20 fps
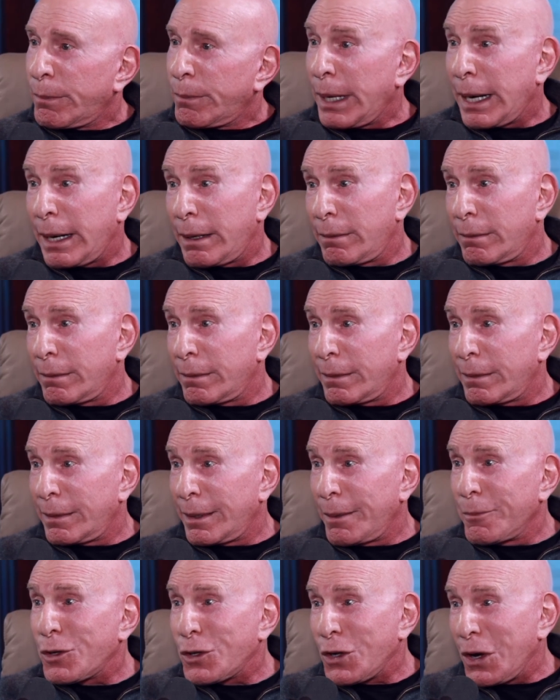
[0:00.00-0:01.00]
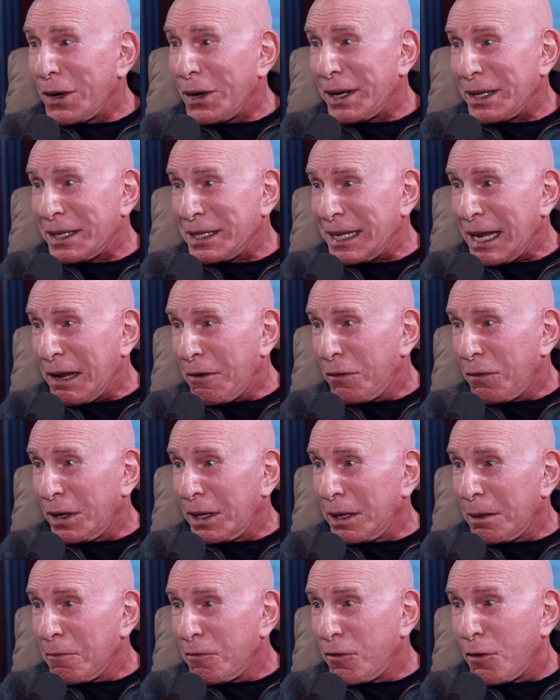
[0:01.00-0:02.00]
But I'm sorry to say,
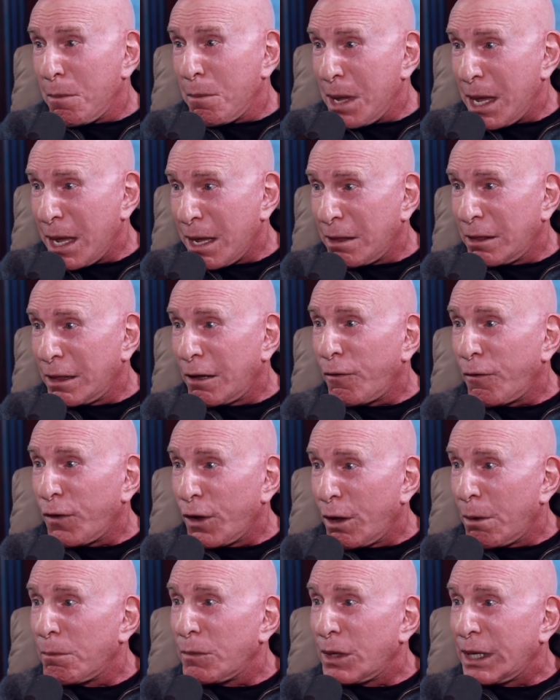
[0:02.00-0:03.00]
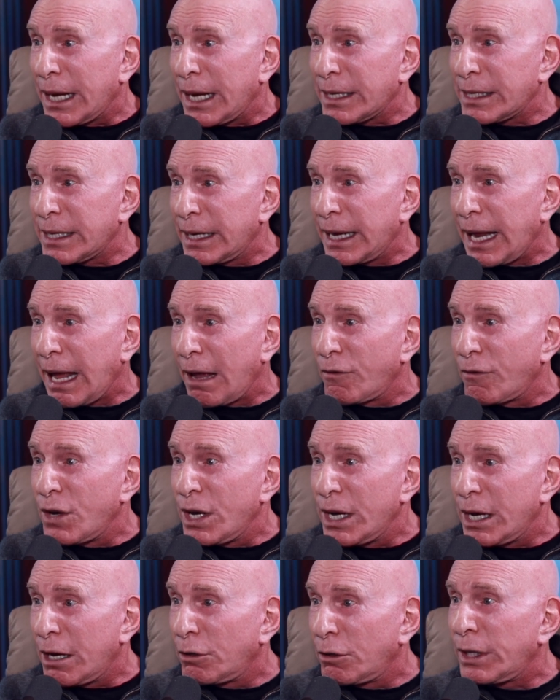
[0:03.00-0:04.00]
Phelim, for me, the film doesn't
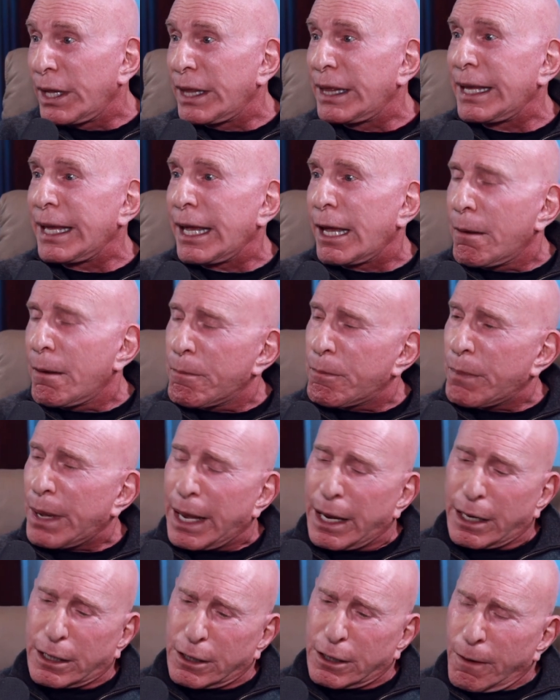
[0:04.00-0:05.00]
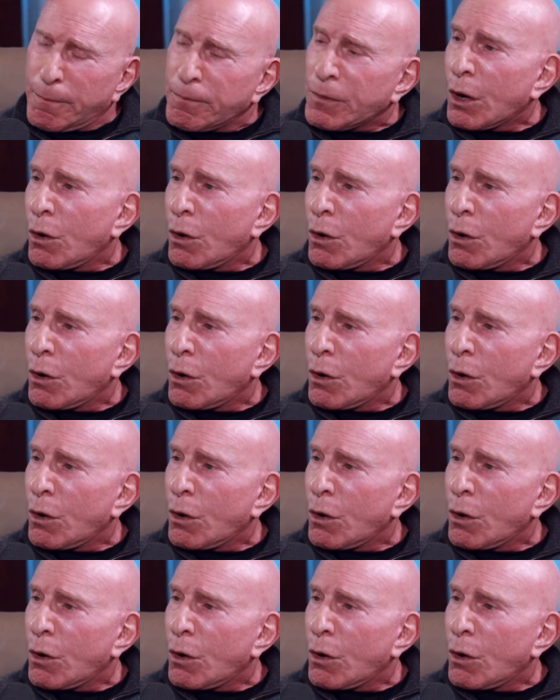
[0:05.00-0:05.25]
have nearly the impact